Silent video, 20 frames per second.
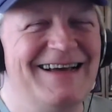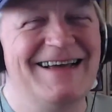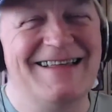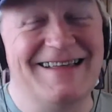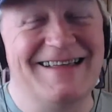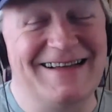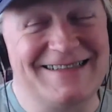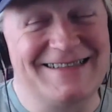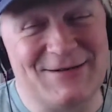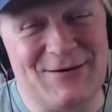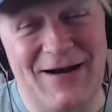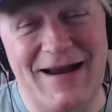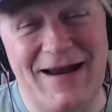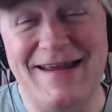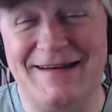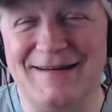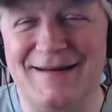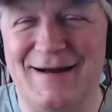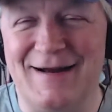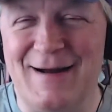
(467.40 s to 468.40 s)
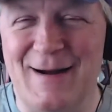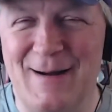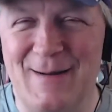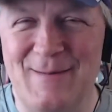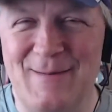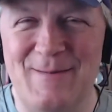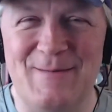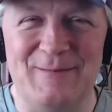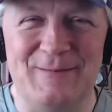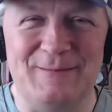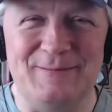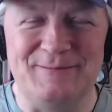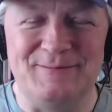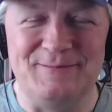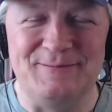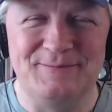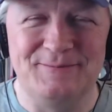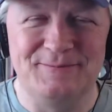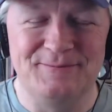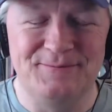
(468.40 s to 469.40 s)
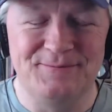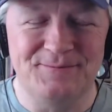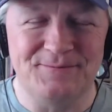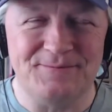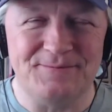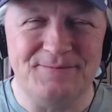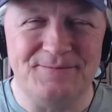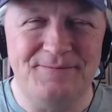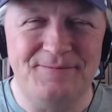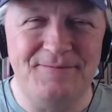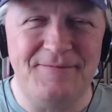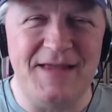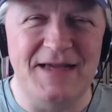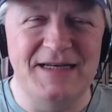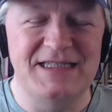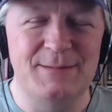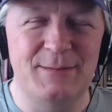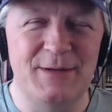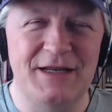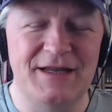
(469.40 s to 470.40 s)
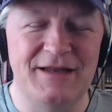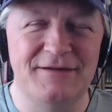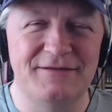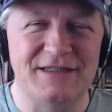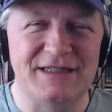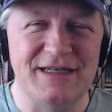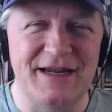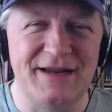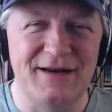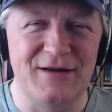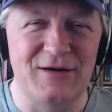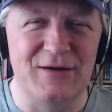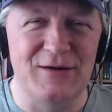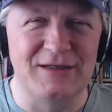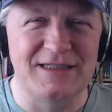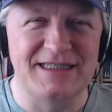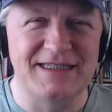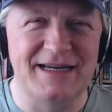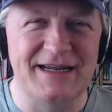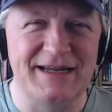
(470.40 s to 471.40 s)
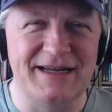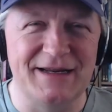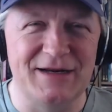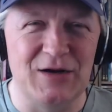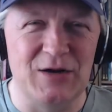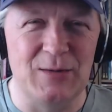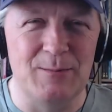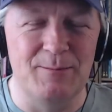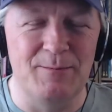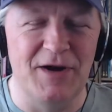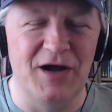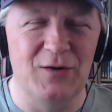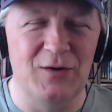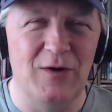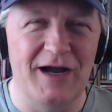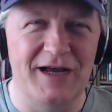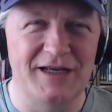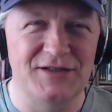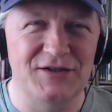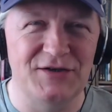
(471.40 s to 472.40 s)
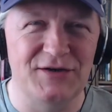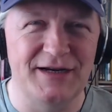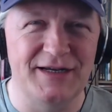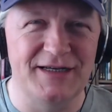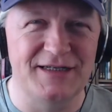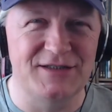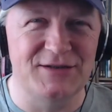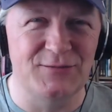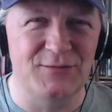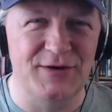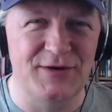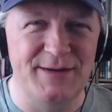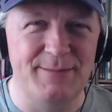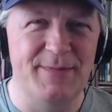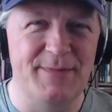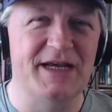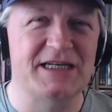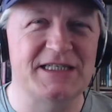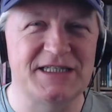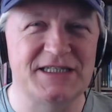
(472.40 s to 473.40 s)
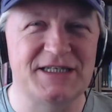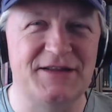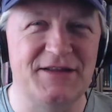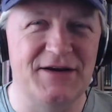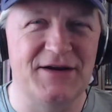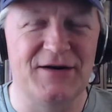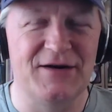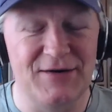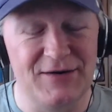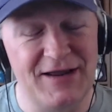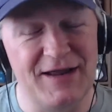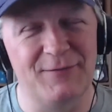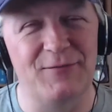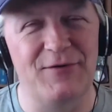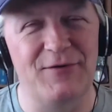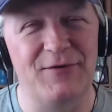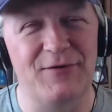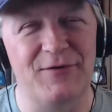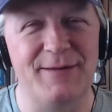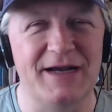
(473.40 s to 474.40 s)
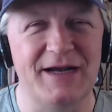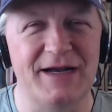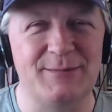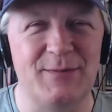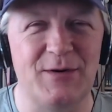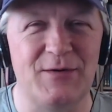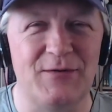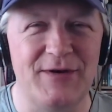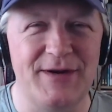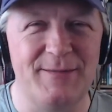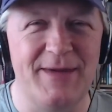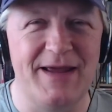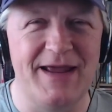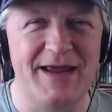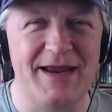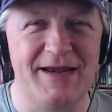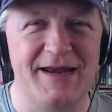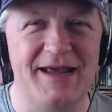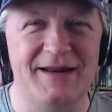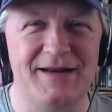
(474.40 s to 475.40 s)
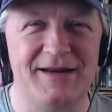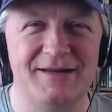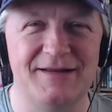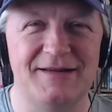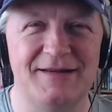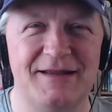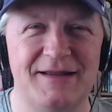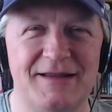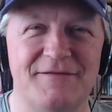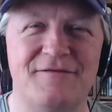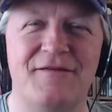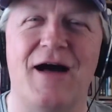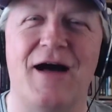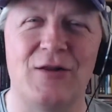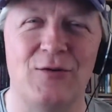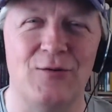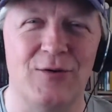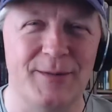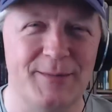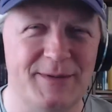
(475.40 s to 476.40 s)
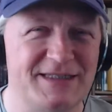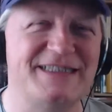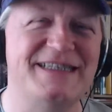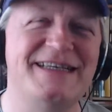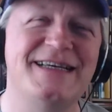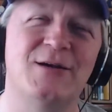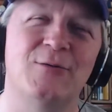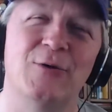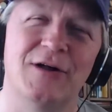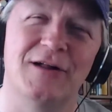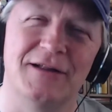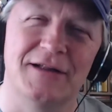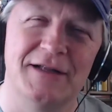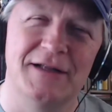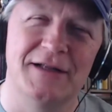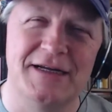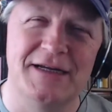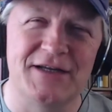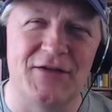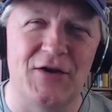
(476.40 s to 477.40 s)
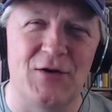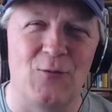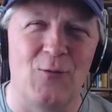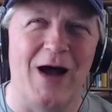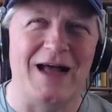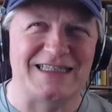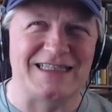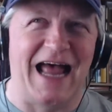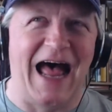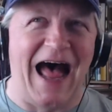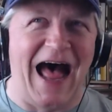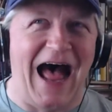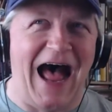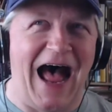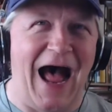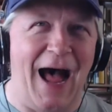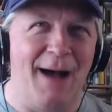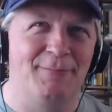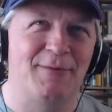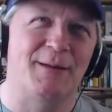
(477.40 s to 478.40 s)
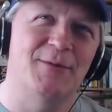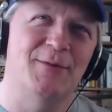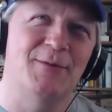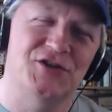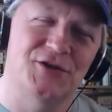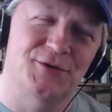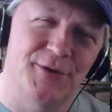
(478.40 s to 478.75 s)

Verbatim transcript: That's great. Um, speaking of stay at home, staying at home, Budweiser has remixed their, or not remixed, but remade had a had a follow up, a sequel to their Up" commercial.